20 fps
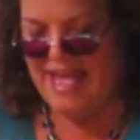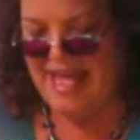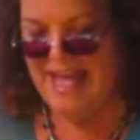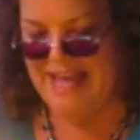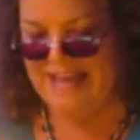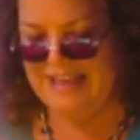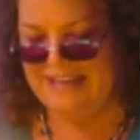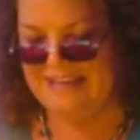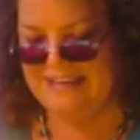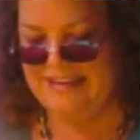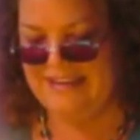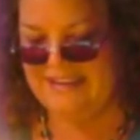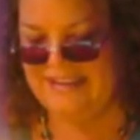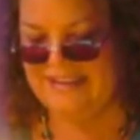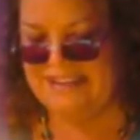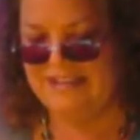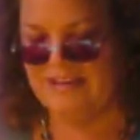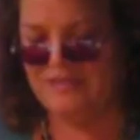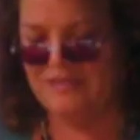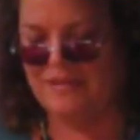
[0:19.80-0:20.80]
And
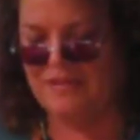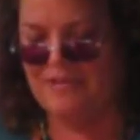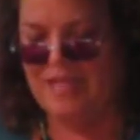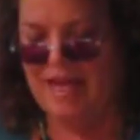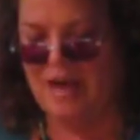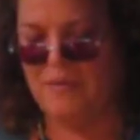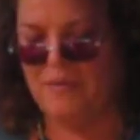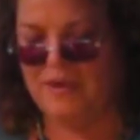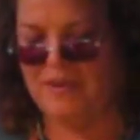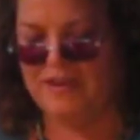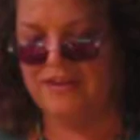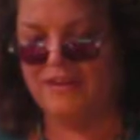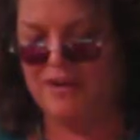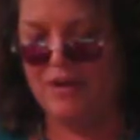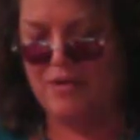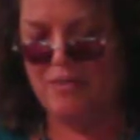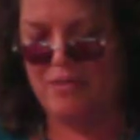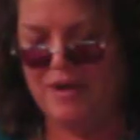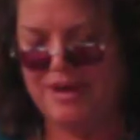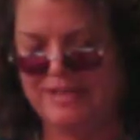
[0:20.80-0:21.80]
so then that way you
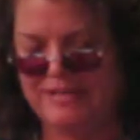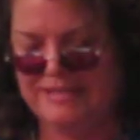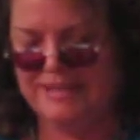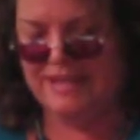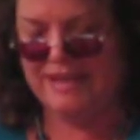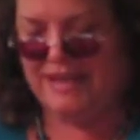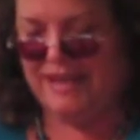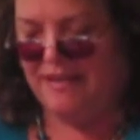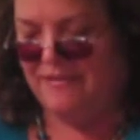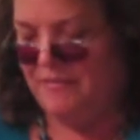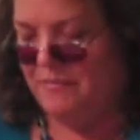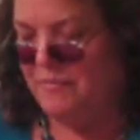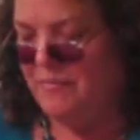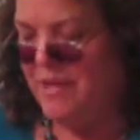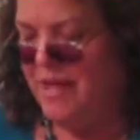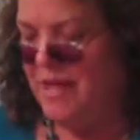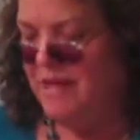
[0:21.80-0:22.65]
don't waste any of them.